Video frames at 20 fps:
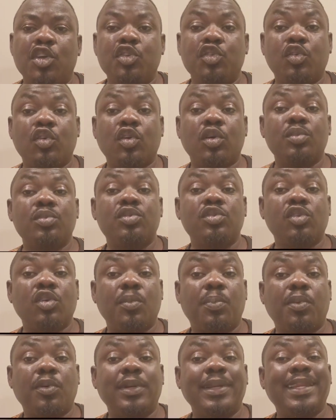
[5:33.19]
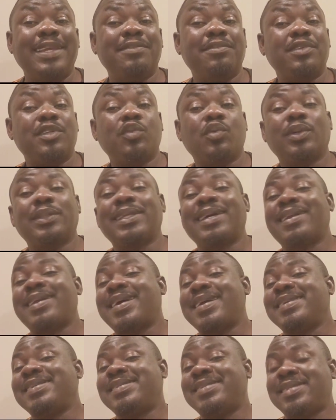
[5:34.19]
you come to your pond level, the water
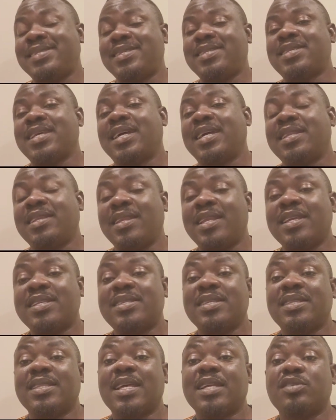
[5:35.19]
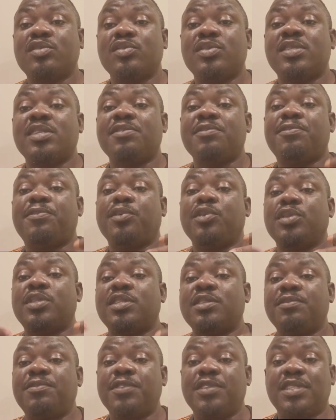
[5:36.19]
rises, and the next thing that you see
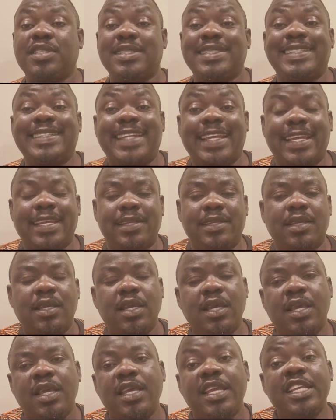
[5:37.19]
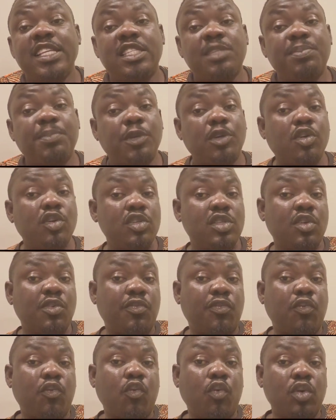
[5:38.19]
floating fish is dead. It's because
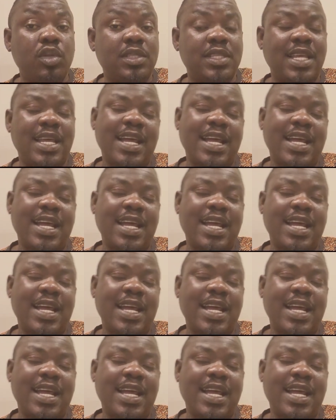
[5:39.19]
of what